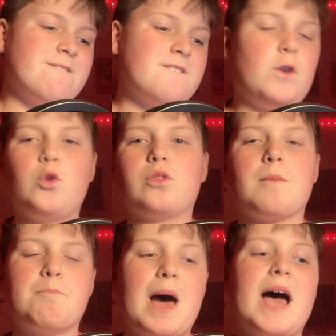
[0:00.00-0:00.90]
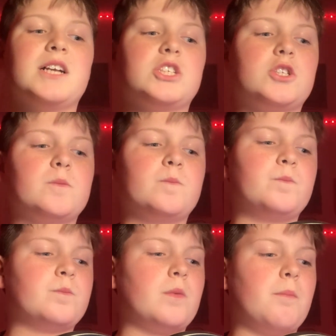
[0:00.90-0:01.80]
not the best,
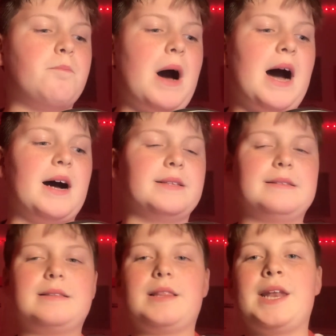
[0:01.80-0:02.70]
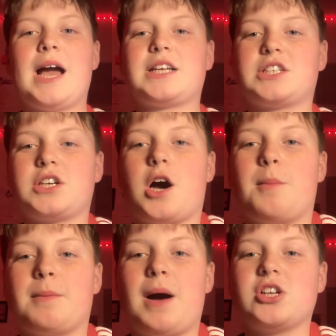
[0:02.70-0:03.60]
and the next
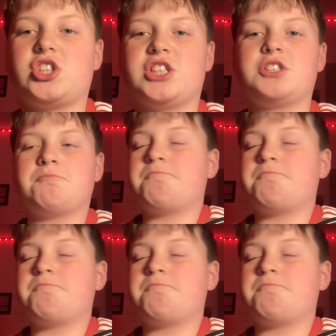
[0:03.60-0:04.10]
coming matches,